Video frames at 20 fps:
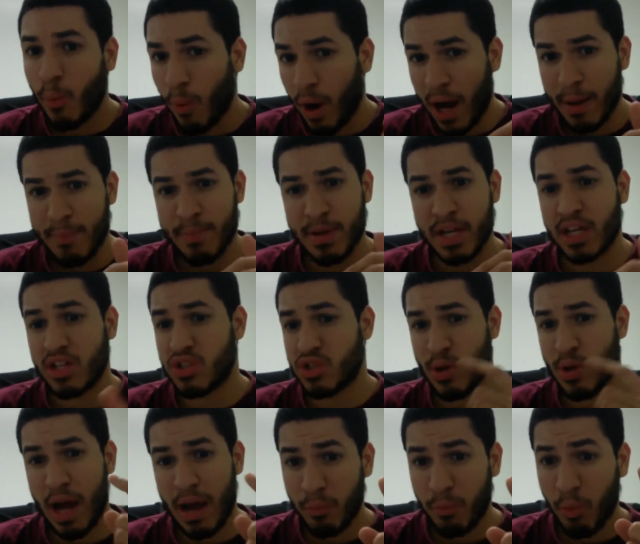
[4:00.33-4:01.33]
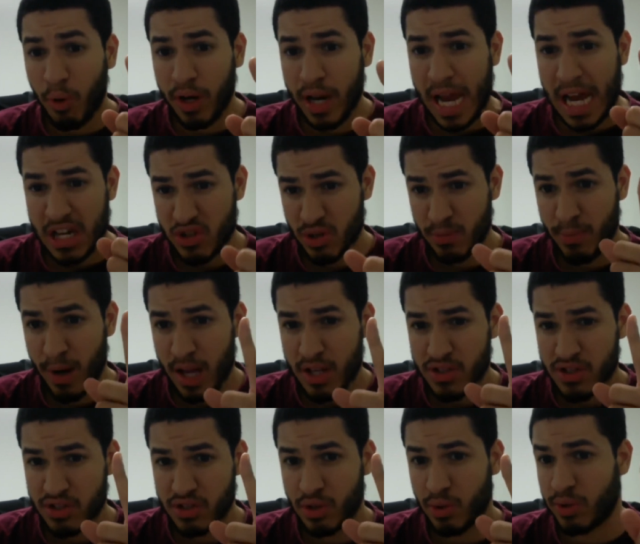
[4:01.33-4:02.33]
Why? Because you have one extra
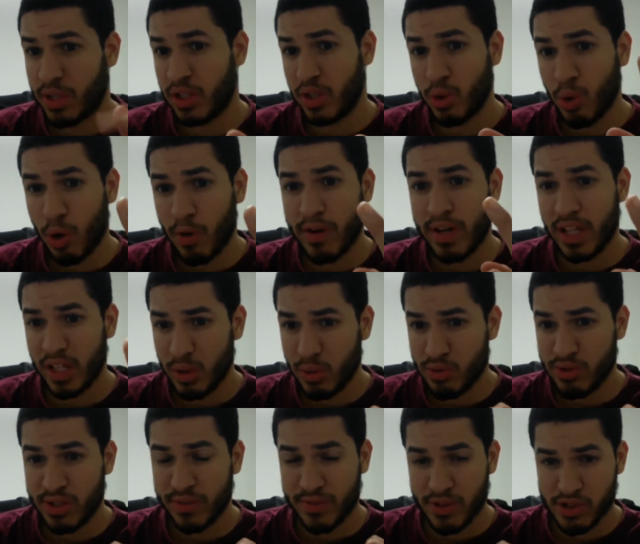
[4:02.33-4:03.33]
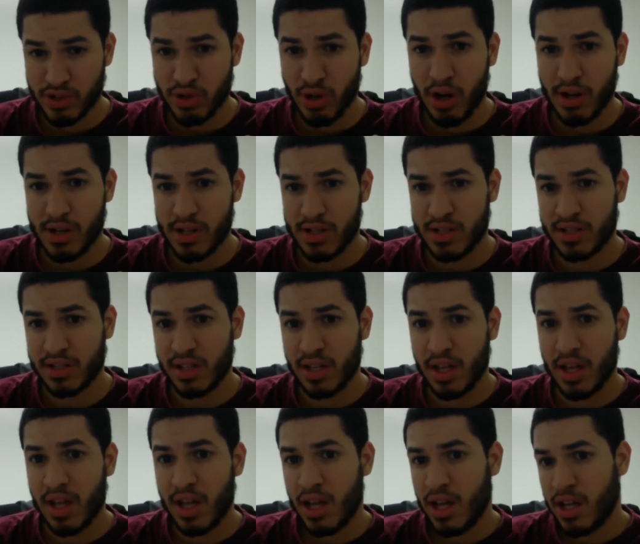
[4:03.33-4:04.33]
monster zone and you already used it for Stardust.
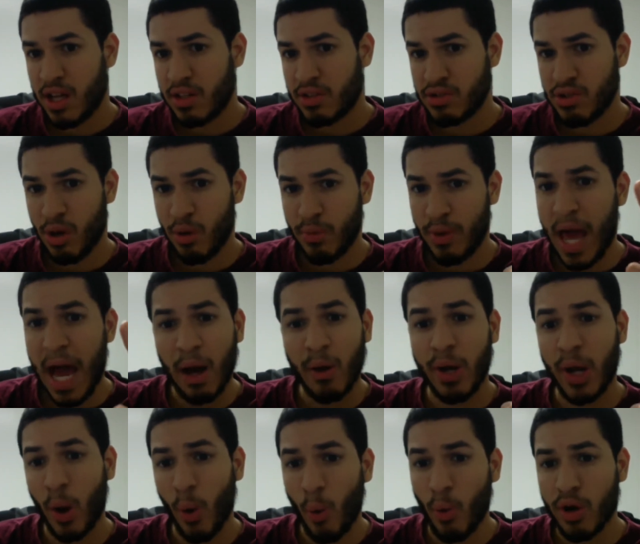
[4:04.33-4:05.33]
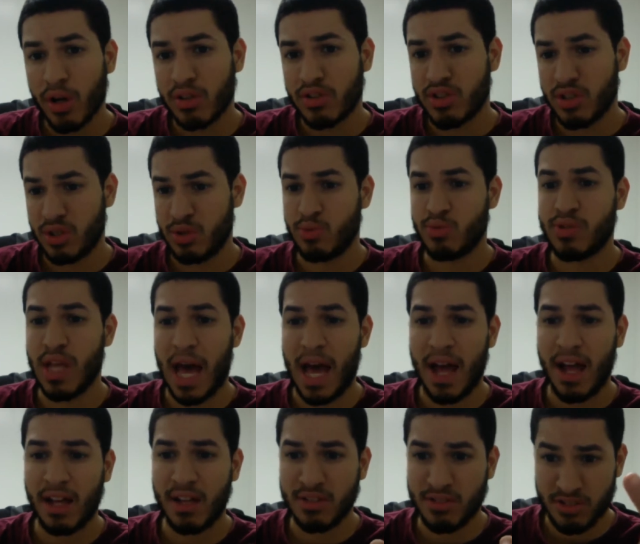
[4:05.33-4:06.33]
So now, in order to use
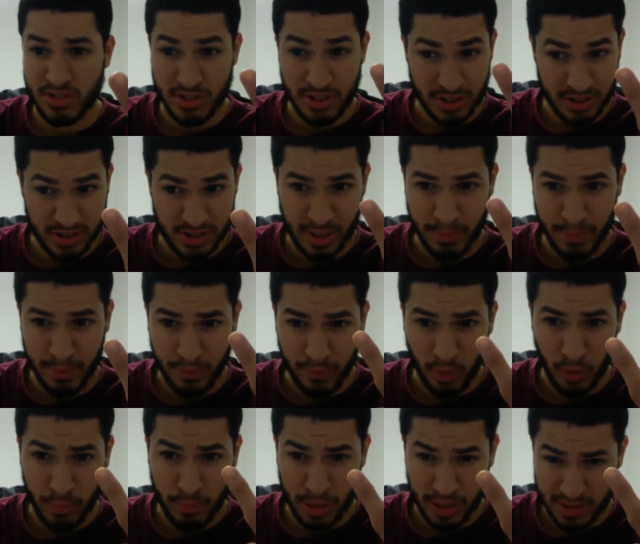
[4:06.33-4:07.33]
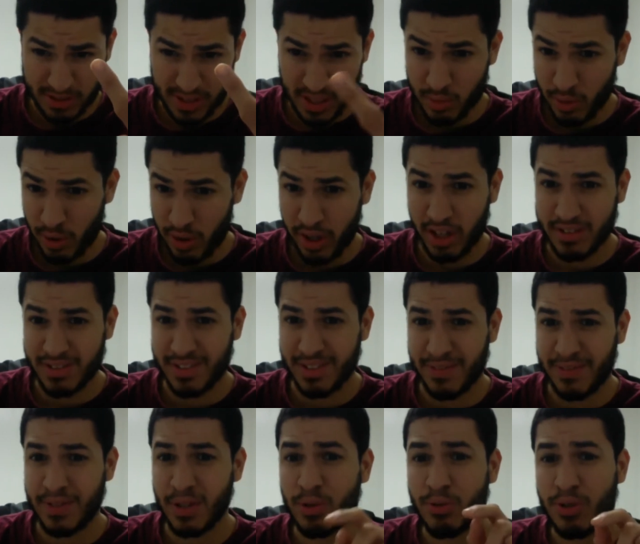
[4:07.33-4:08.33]
that to summon Formula Synchron onto
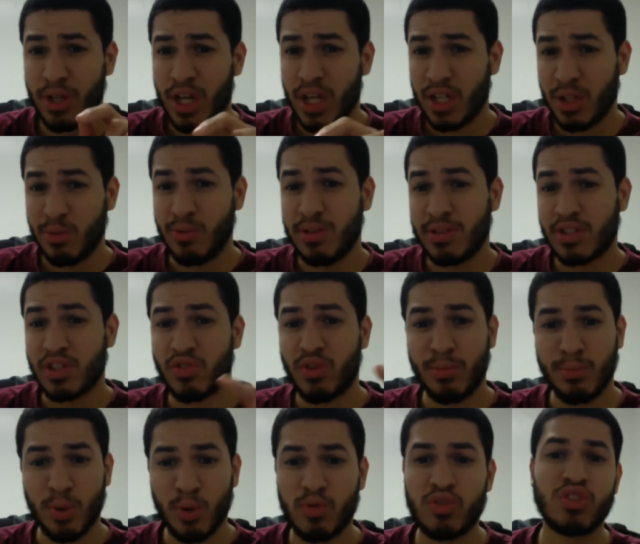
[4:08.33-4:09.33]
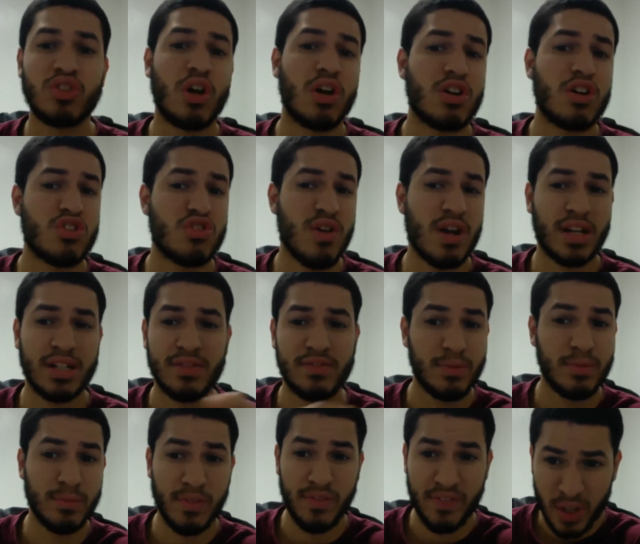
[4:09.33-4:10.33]
the field, you need to remove Stardust Dragon
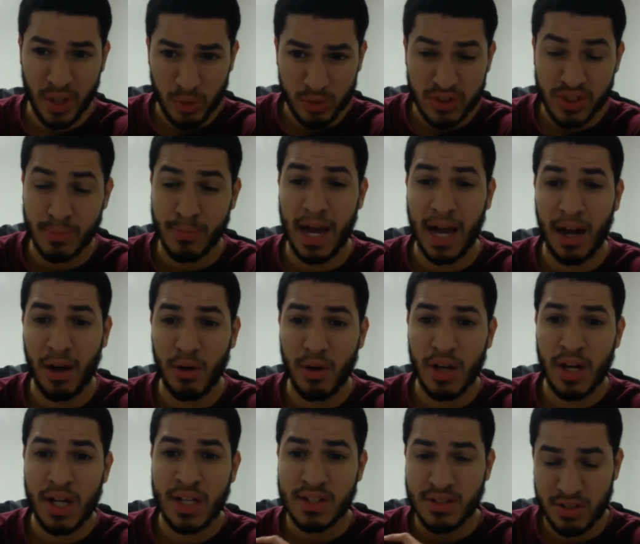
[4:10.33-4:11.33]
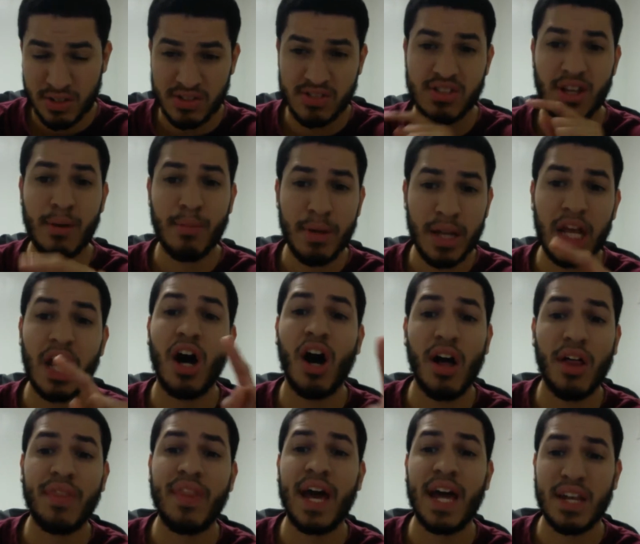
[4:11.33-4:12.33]
from the field somehow to summon it
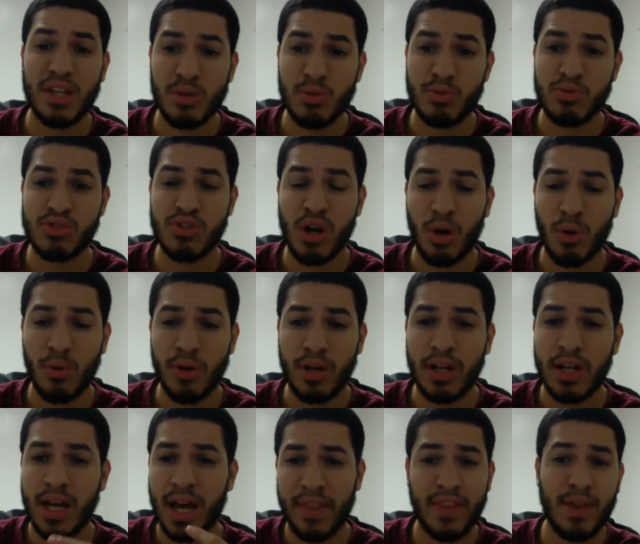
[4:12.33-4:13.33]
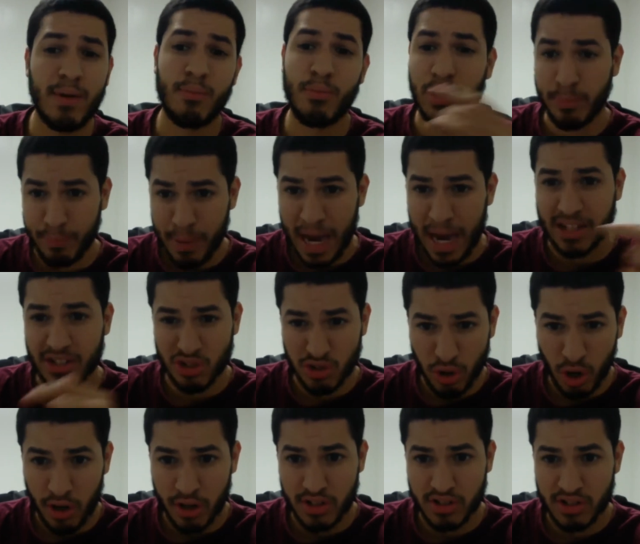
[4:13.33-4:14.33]
on that new zone, and then bring back
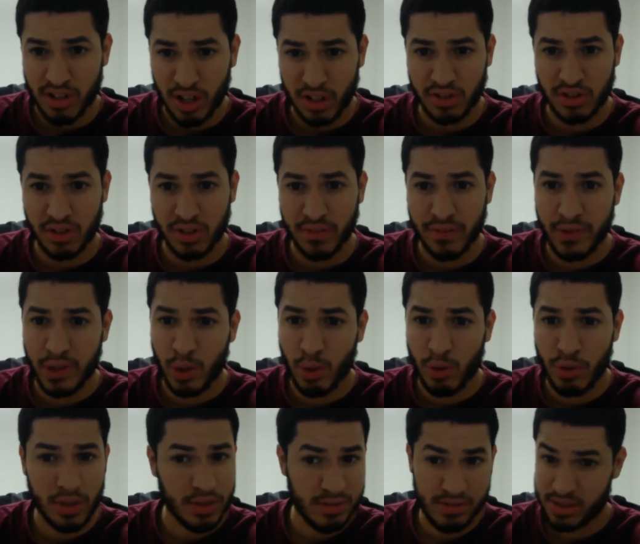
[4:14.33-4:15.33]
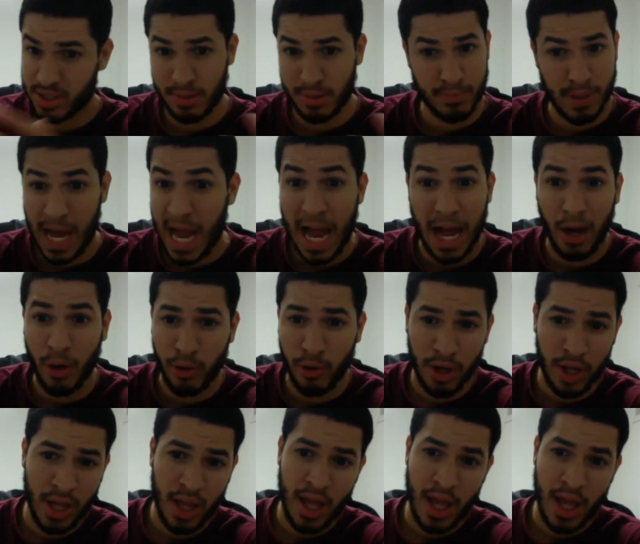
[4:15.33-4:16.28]
Stardust onto the field somehow,